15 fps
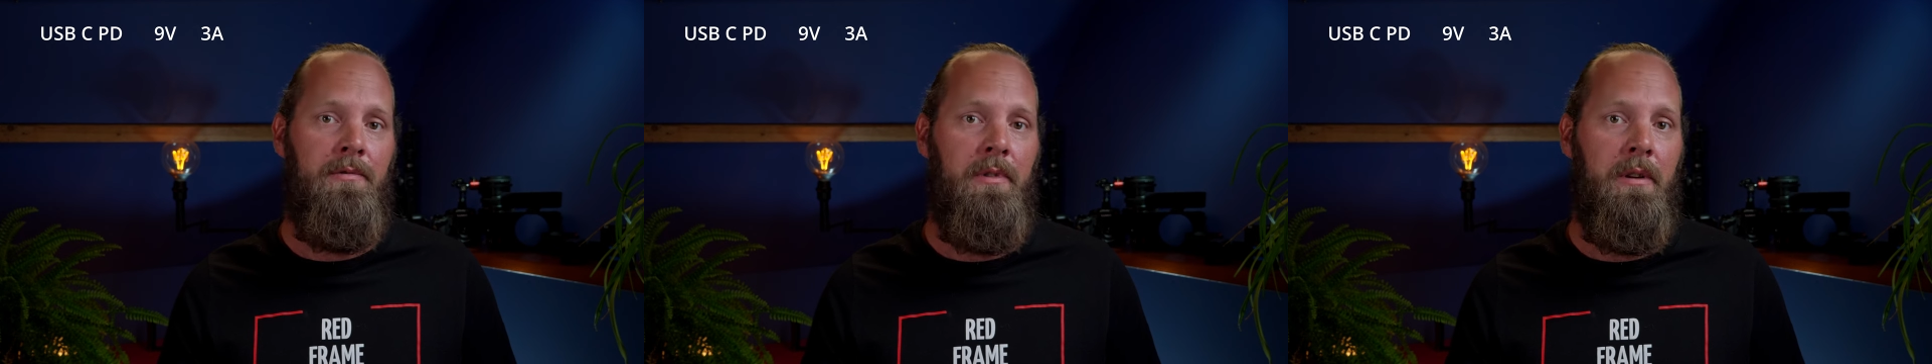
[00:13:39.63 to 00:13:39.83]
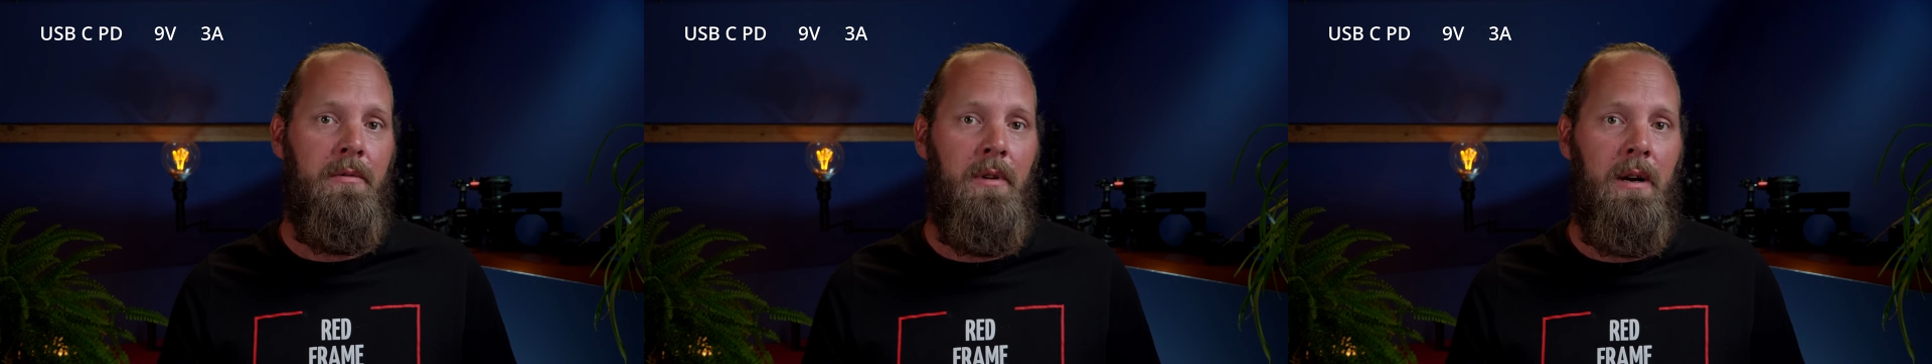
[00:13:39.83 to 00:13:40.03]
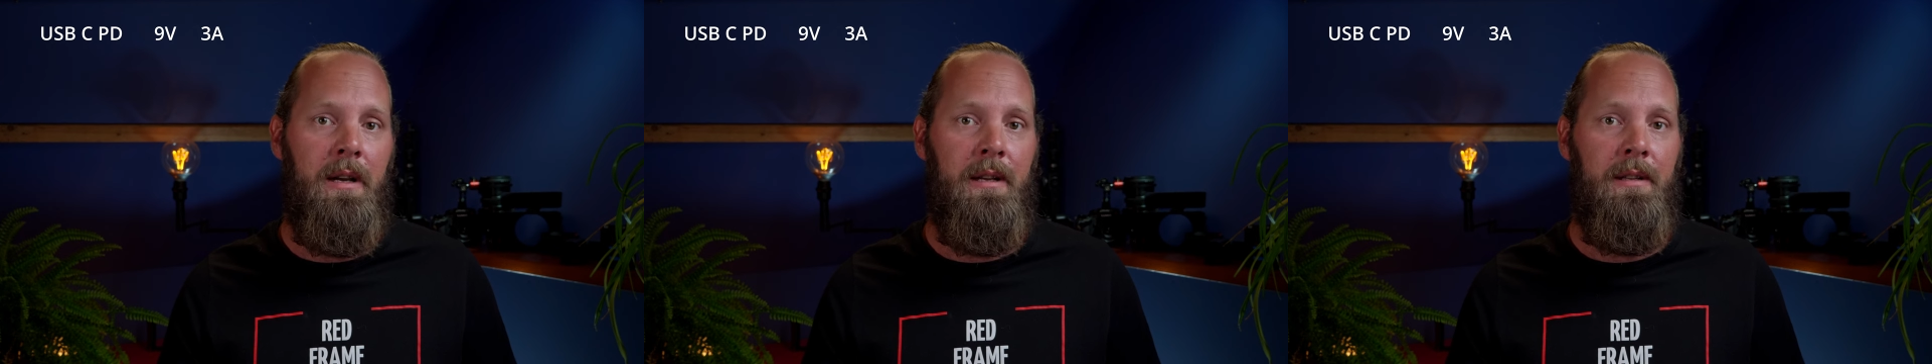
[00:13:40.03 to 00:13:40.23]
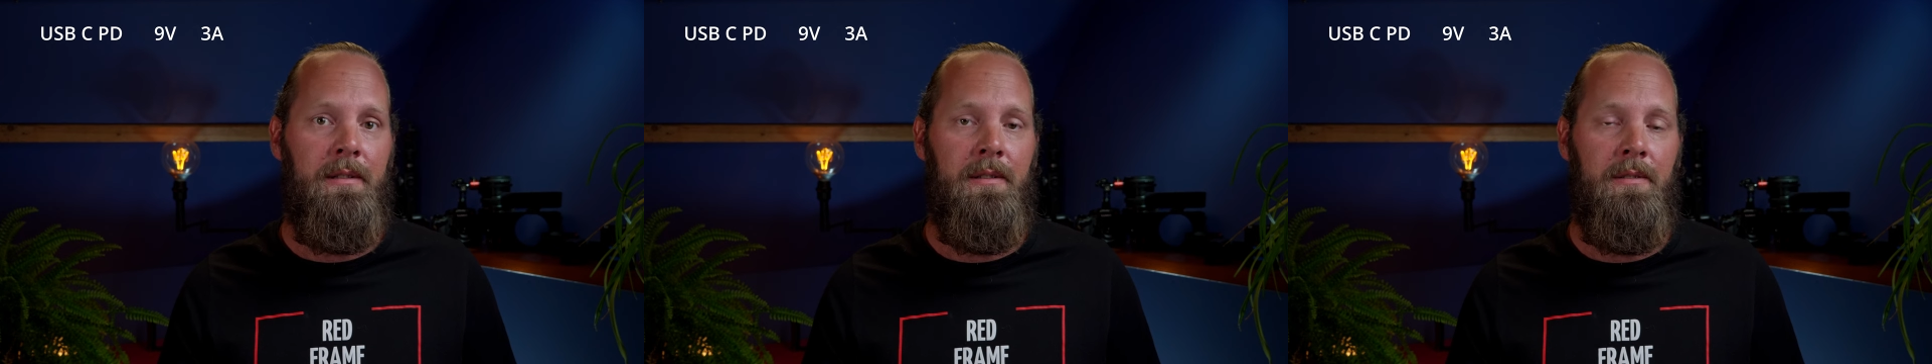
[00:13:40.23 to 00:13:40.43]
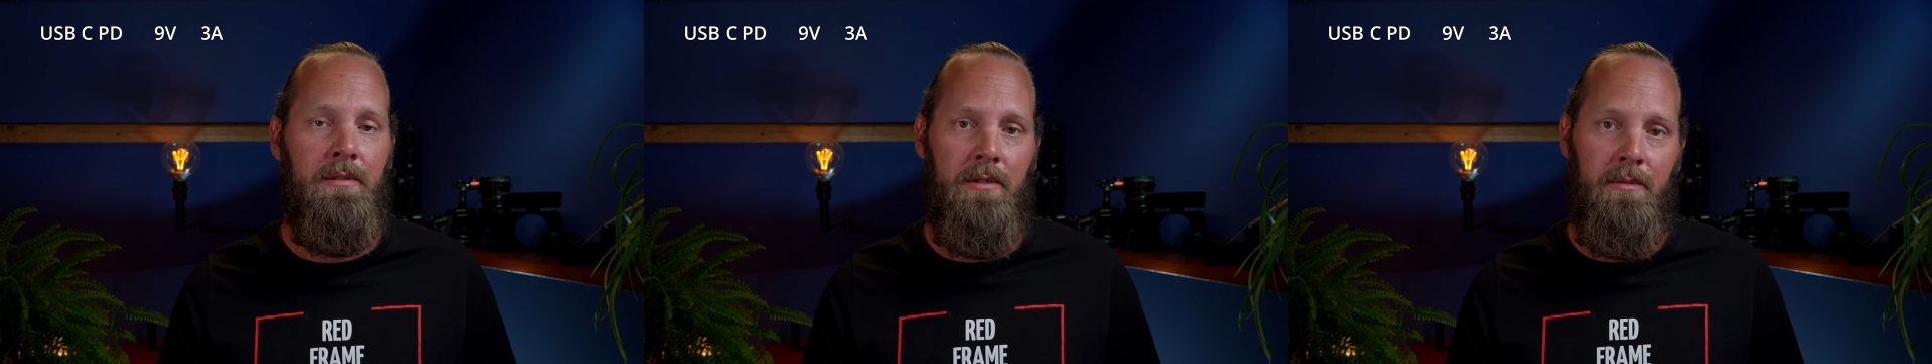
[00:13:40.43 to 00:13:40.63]
required
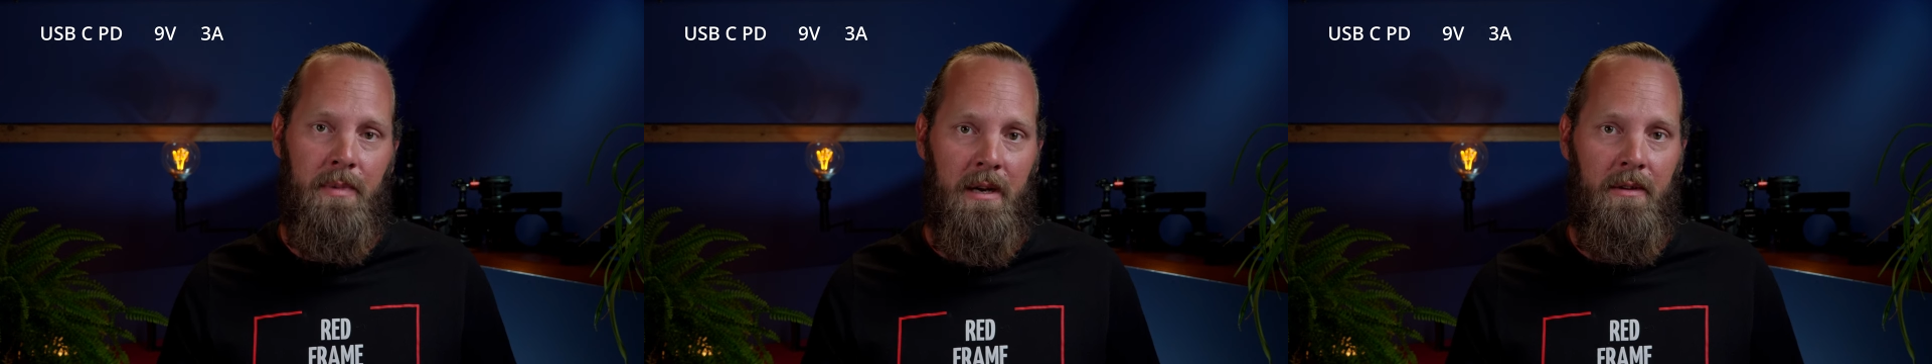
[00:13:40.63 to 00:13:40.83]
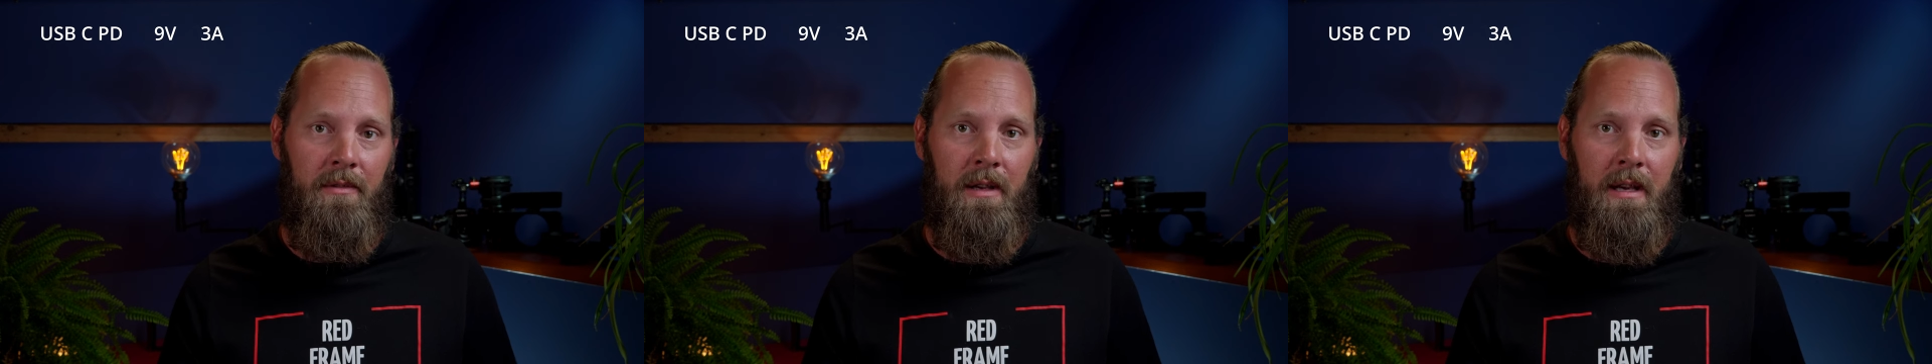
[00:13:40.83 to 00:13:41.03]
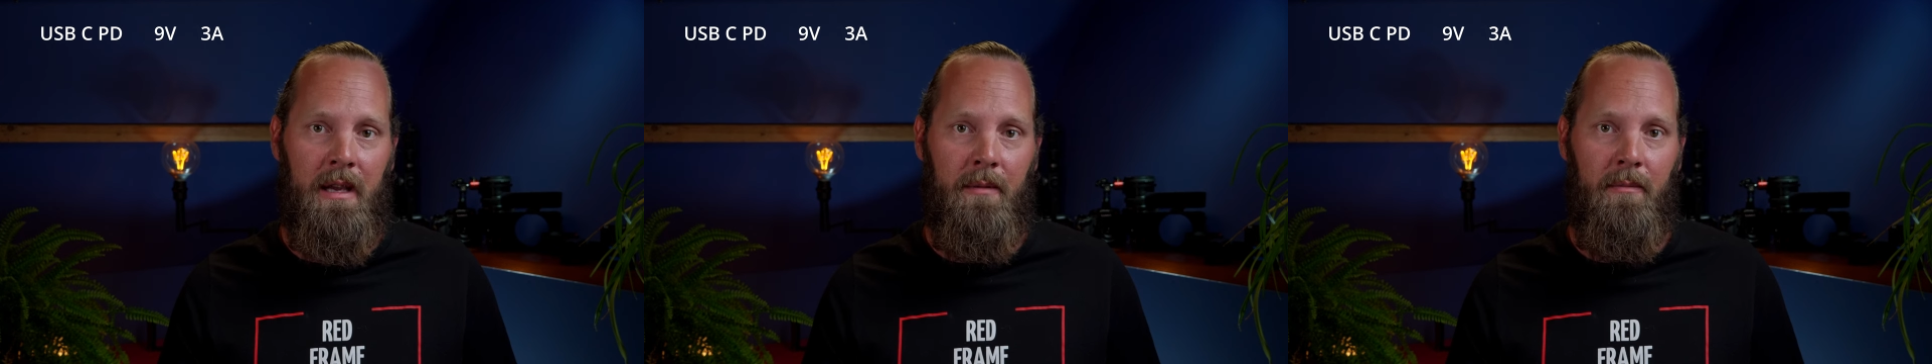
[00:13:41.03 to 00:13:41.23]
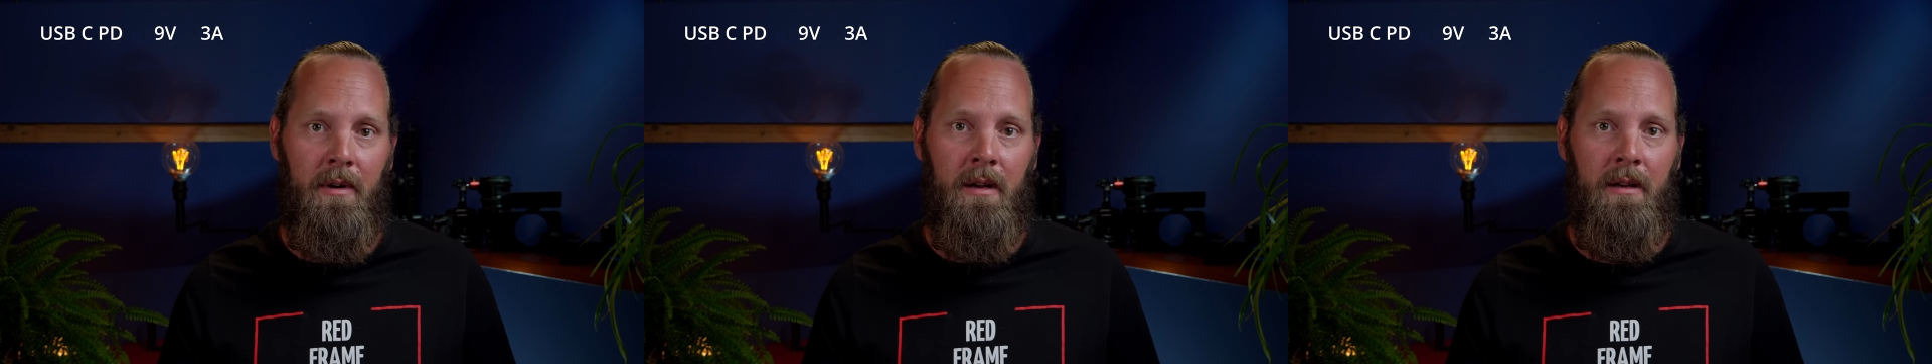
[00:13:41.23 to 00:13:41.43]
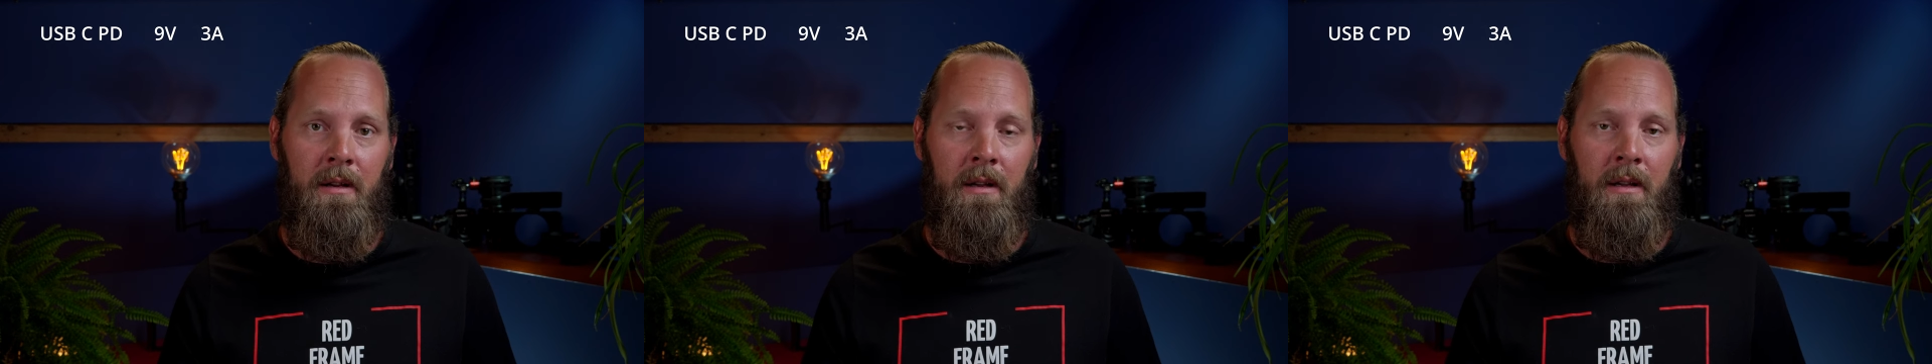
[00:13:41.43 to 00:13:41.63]
to power the
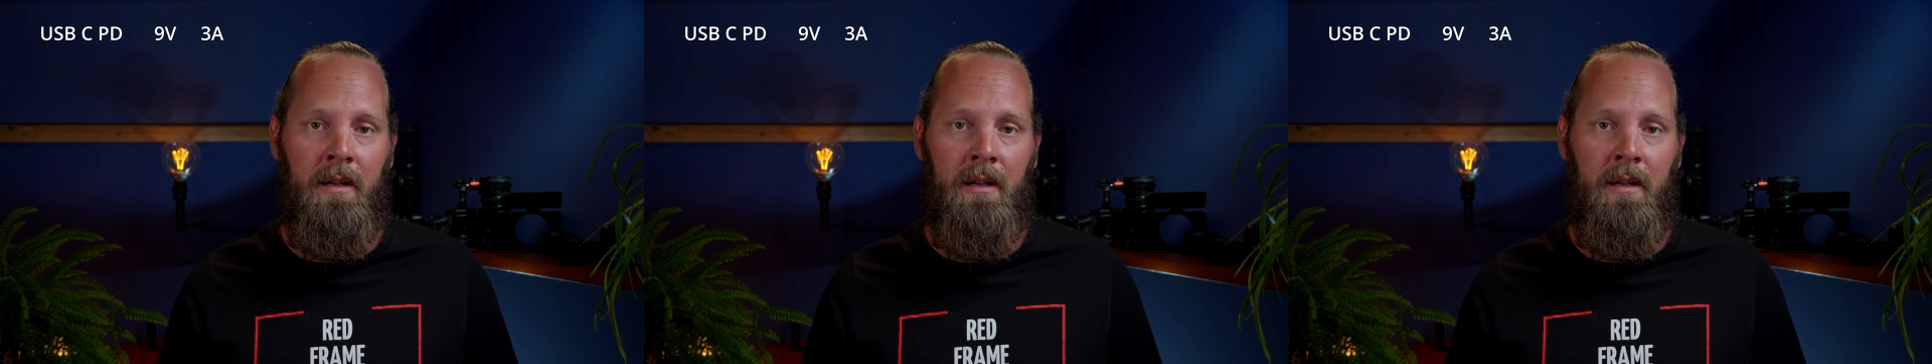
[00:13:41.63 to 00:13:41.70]
camera.